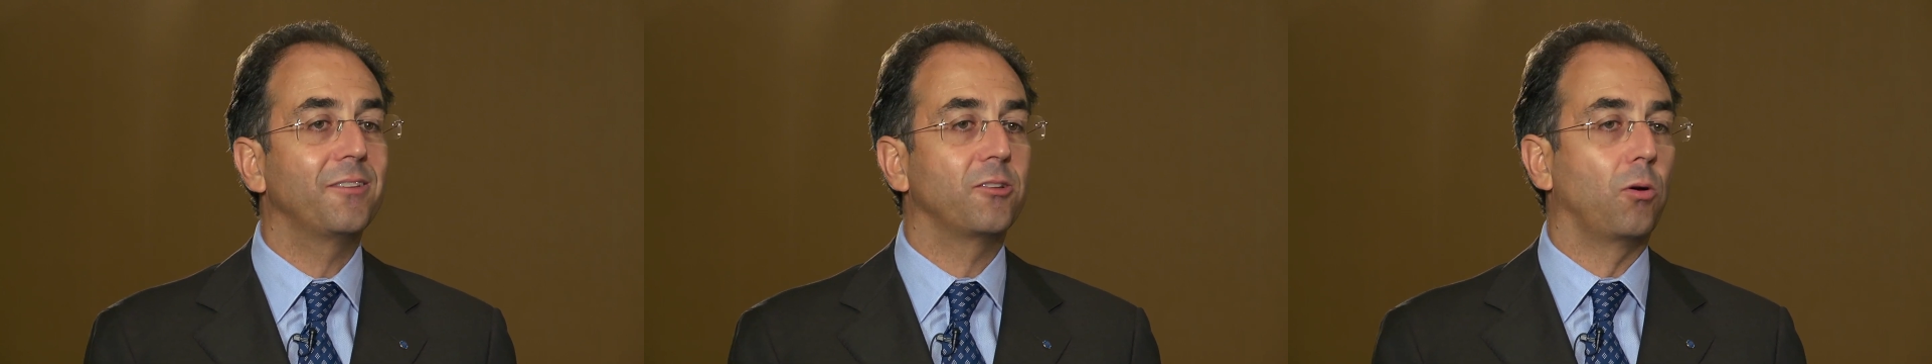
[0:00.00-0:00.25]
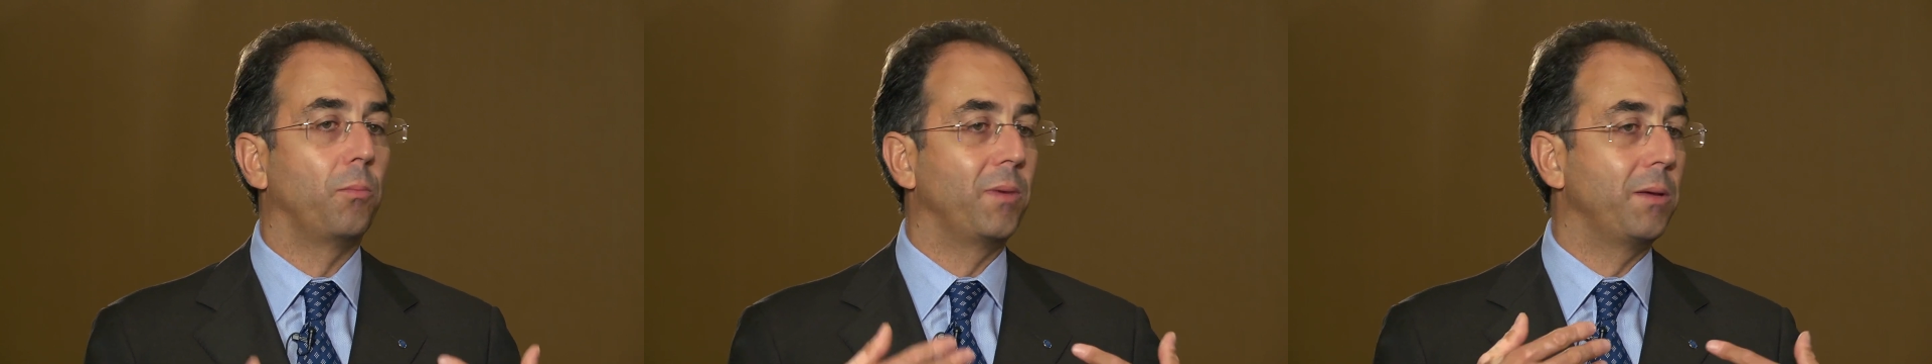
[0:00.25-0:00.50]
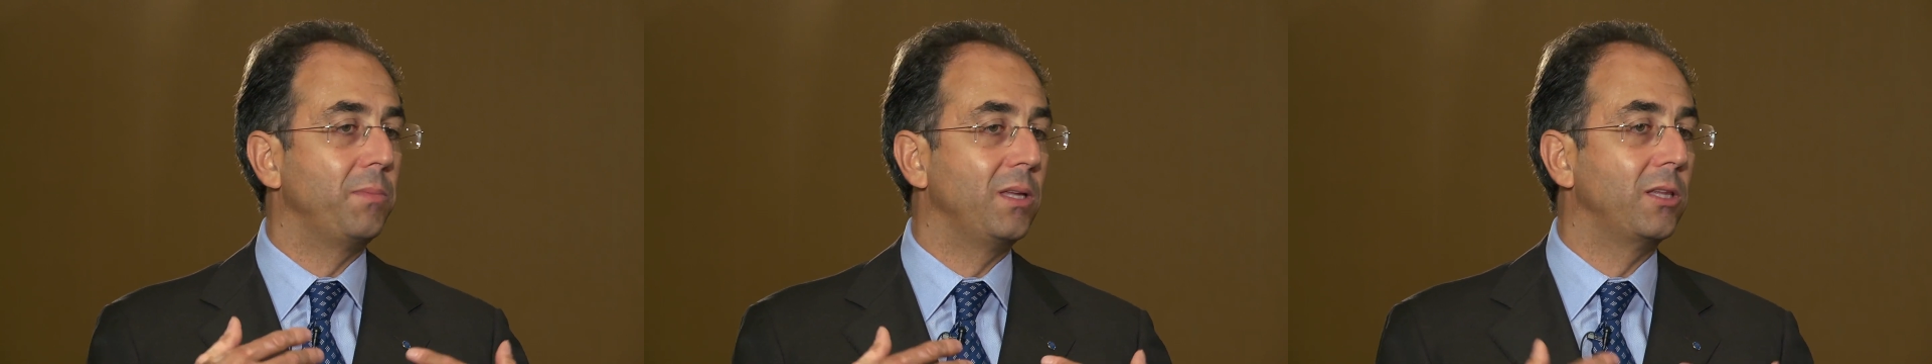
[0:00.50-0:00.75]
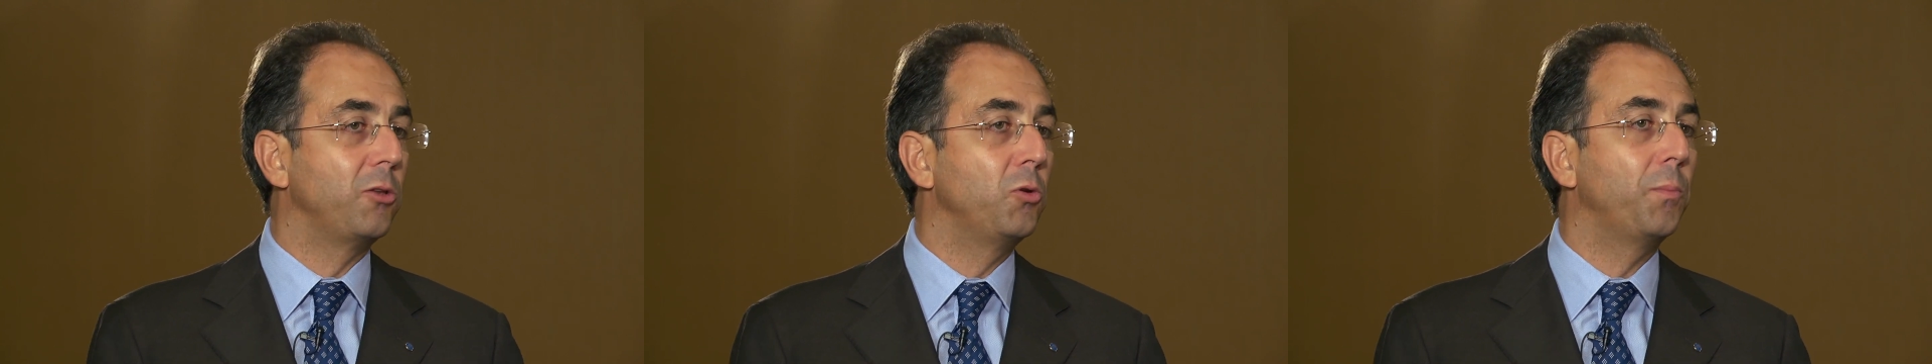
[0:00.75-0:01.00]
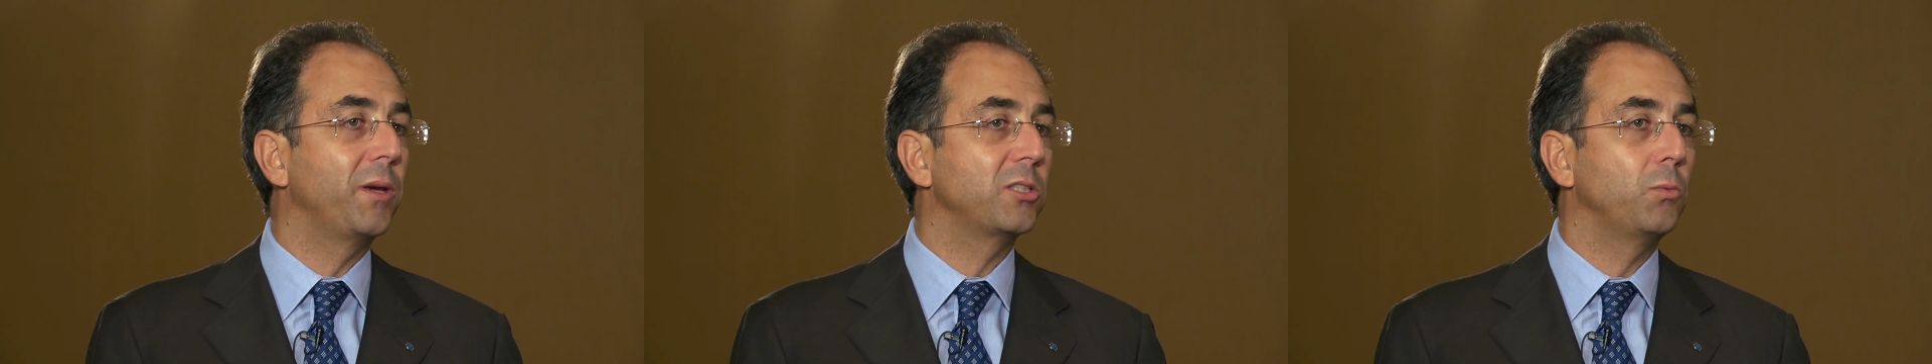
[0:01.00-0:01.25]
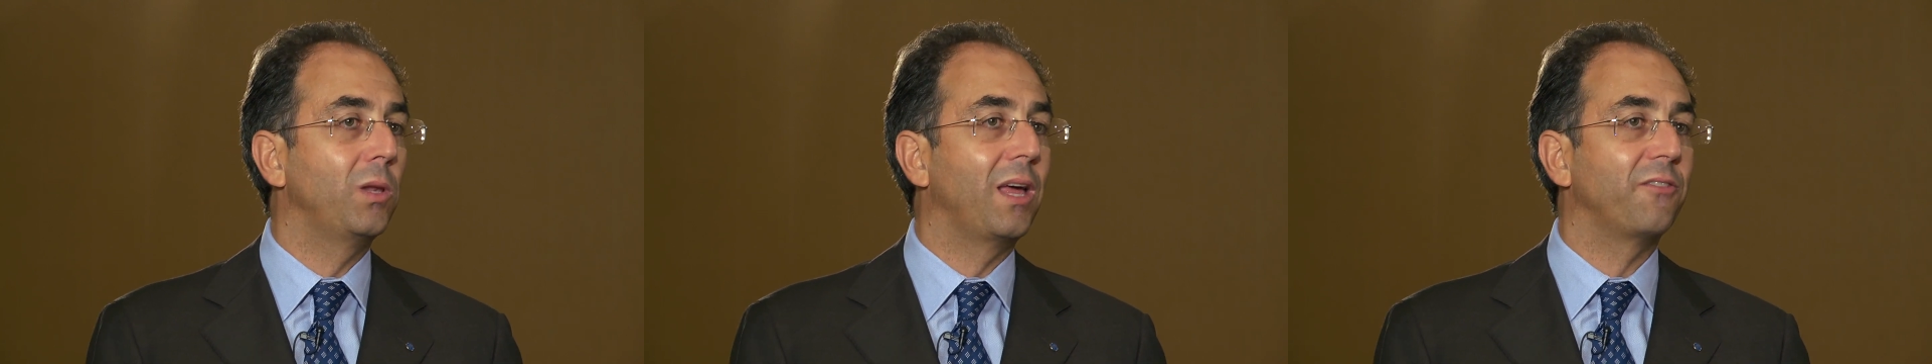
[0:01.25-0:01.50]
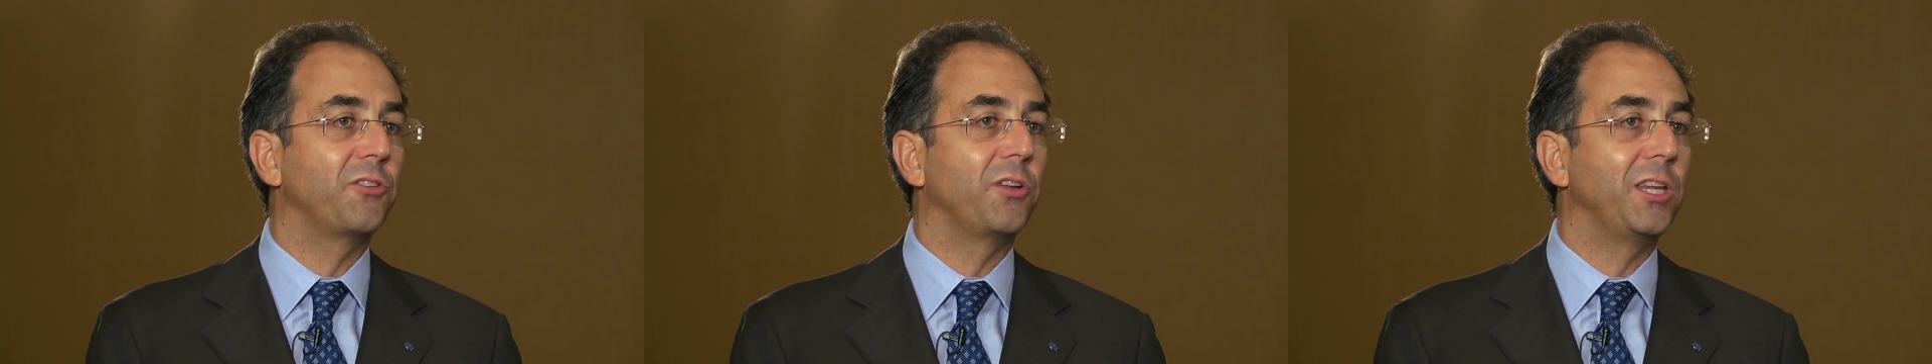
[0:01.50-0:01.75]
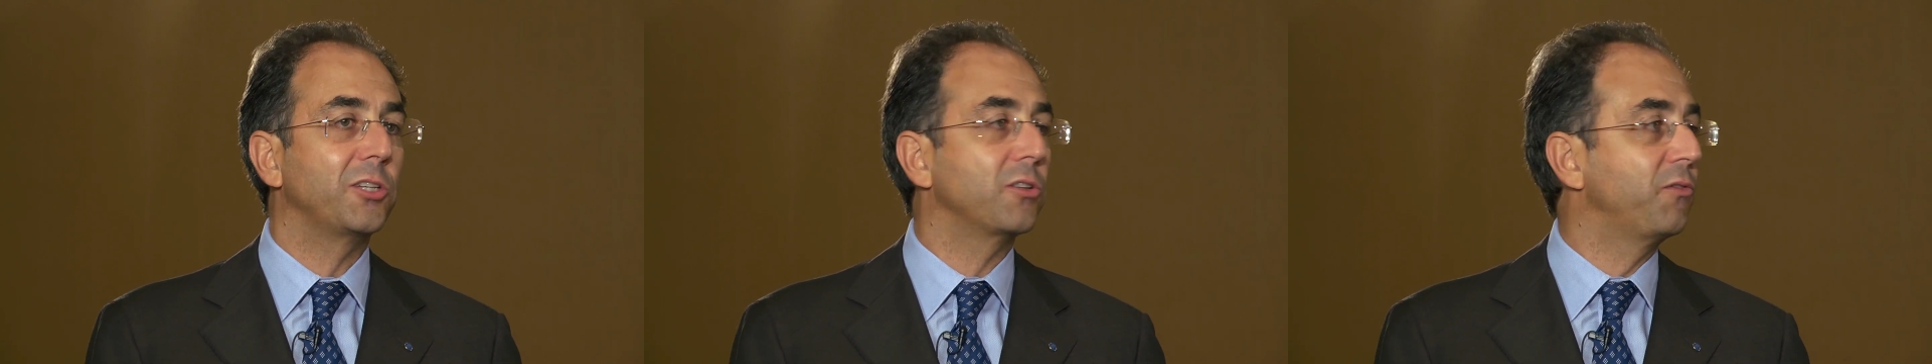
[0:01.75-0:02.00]
So maybe the new patient will have the
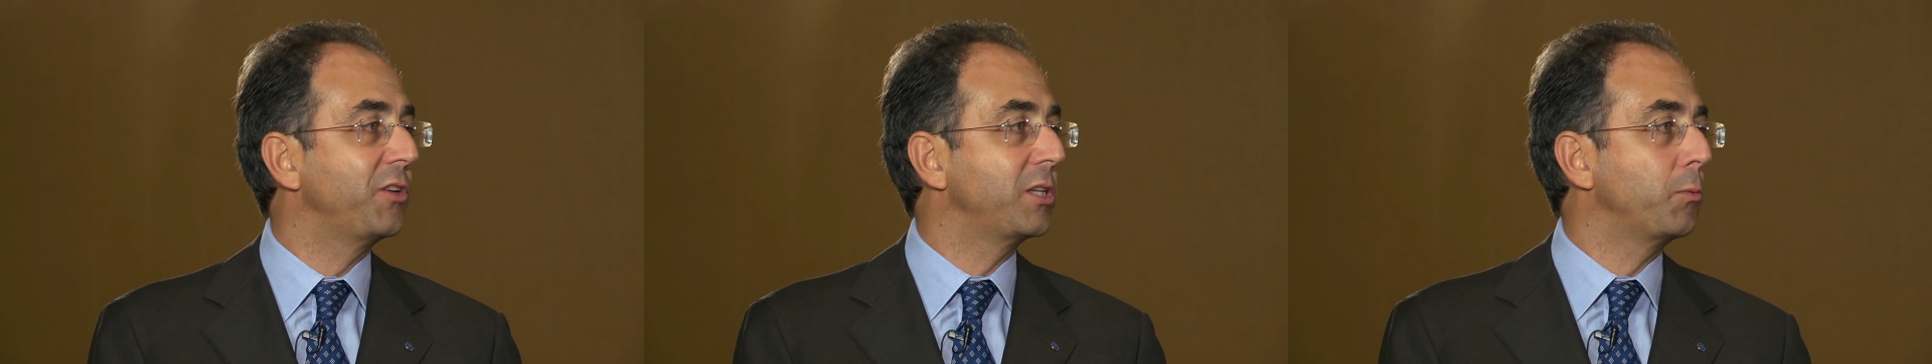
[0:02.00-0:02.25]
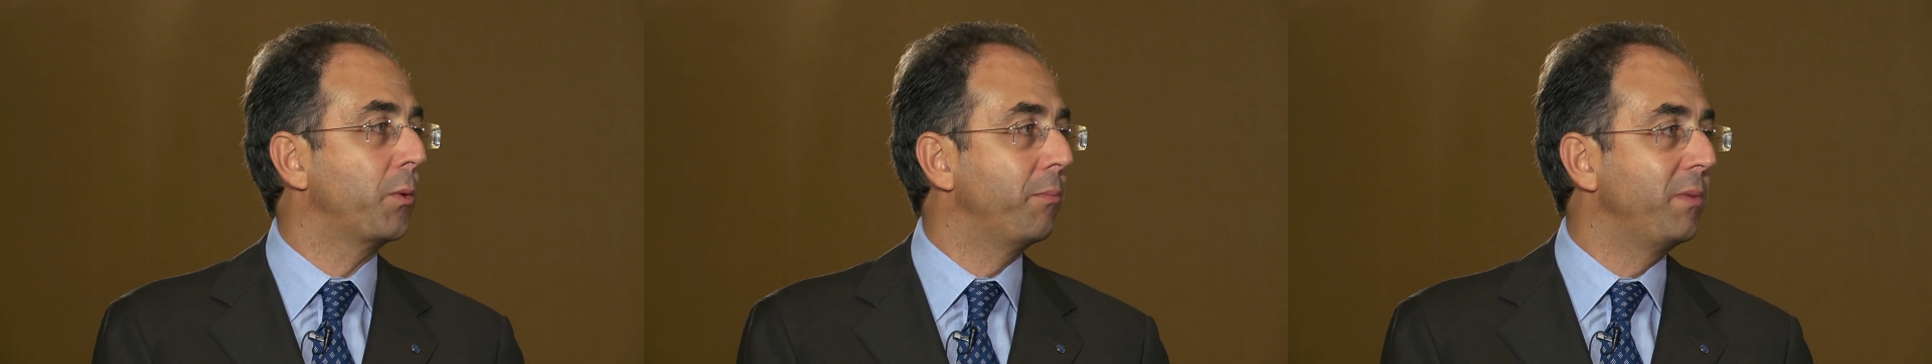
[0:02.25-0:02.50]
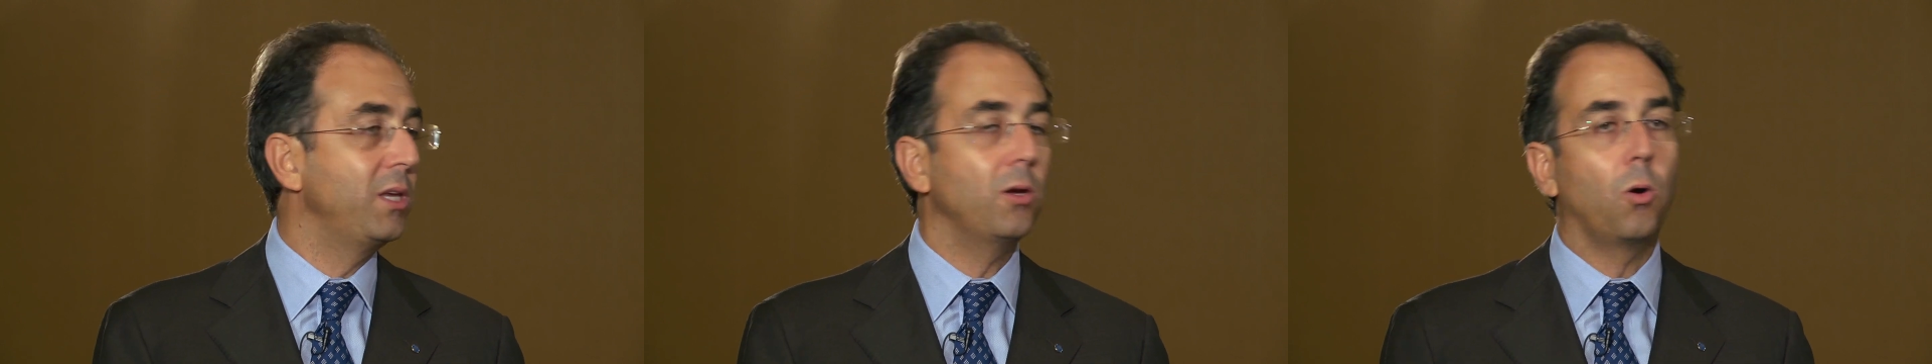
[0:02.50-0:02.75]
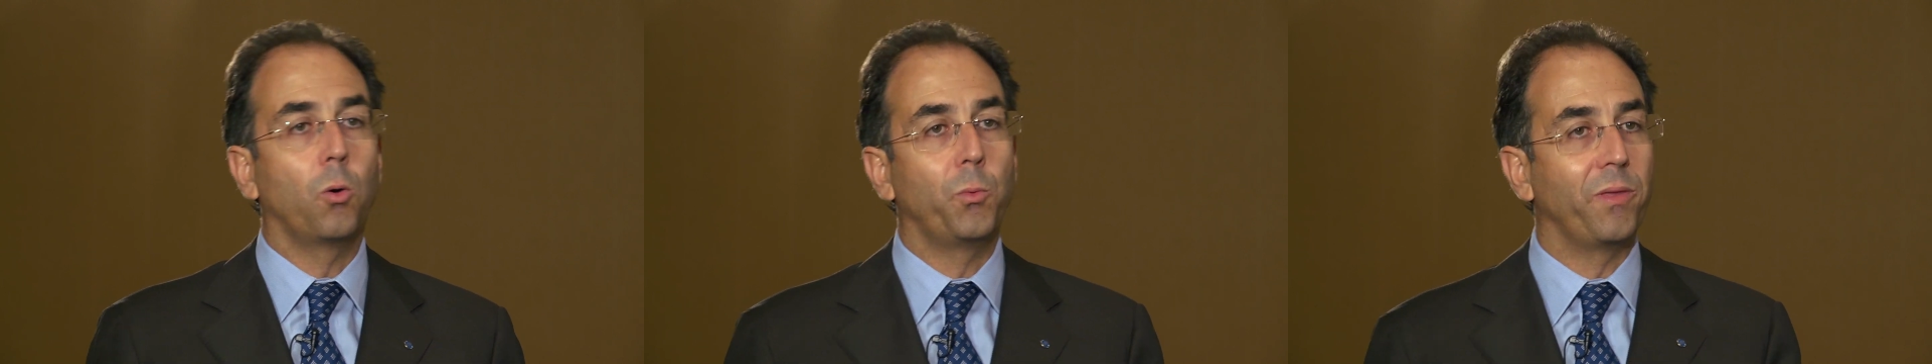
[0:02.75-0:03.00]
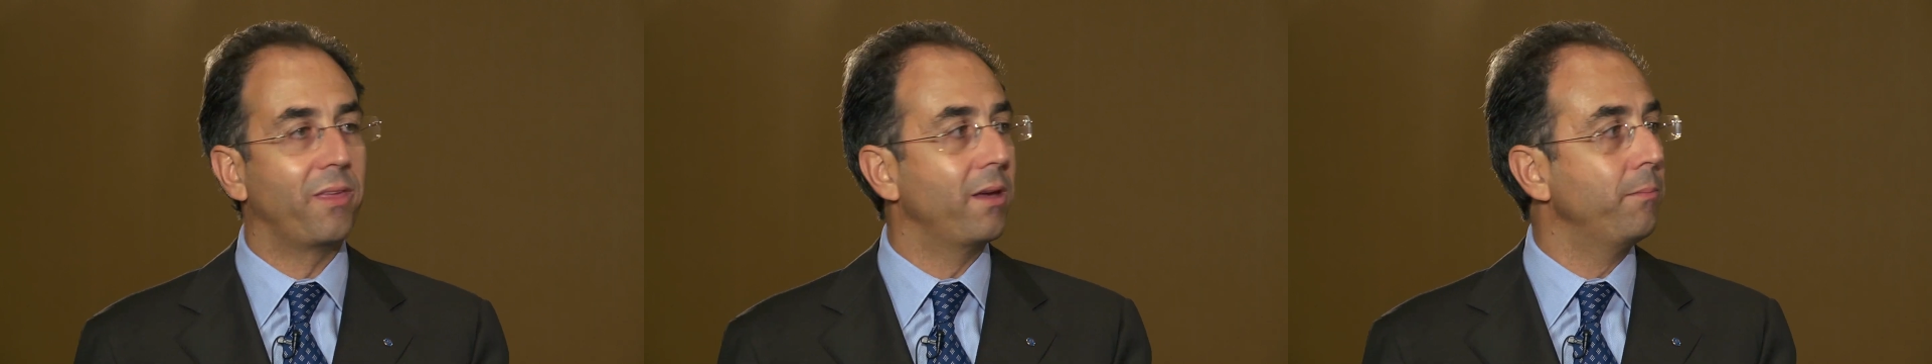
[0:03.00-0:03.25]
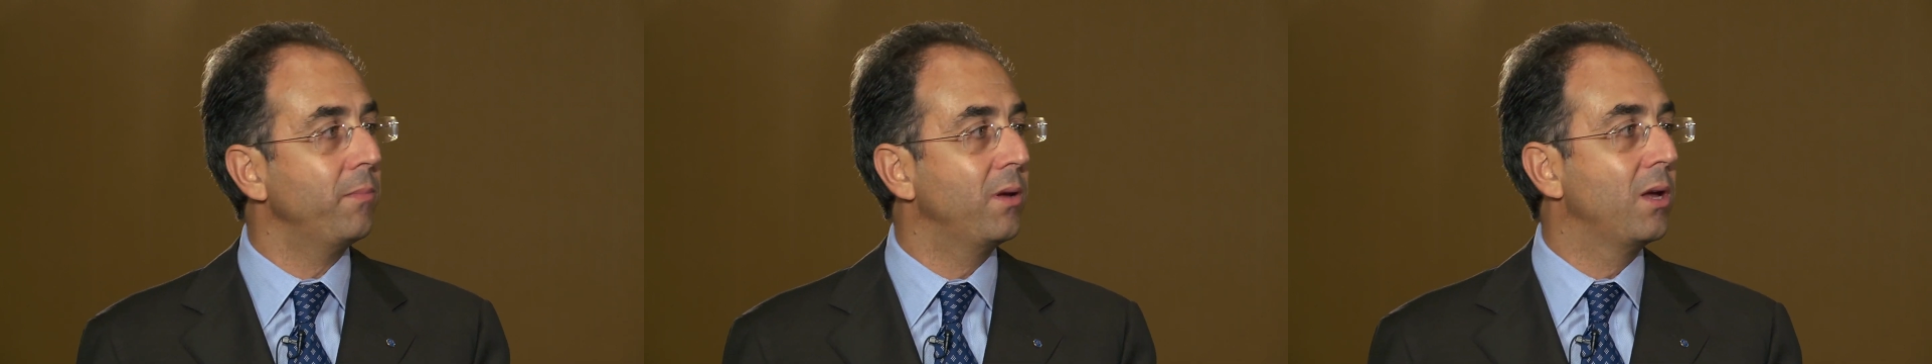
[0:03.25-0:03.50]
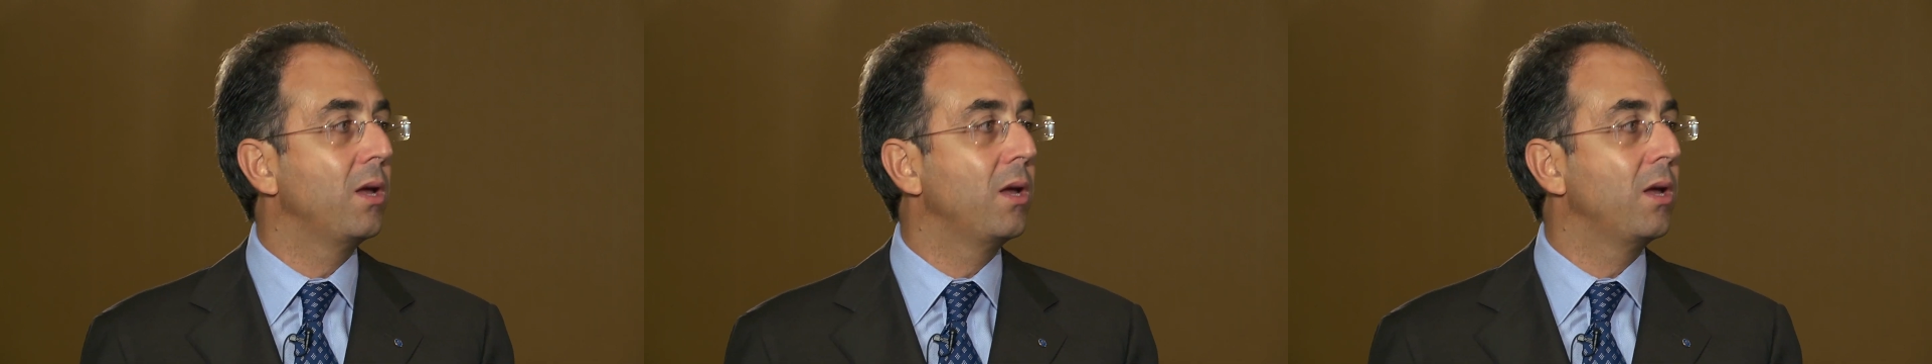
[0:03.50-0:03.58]
initial visit with me or with him.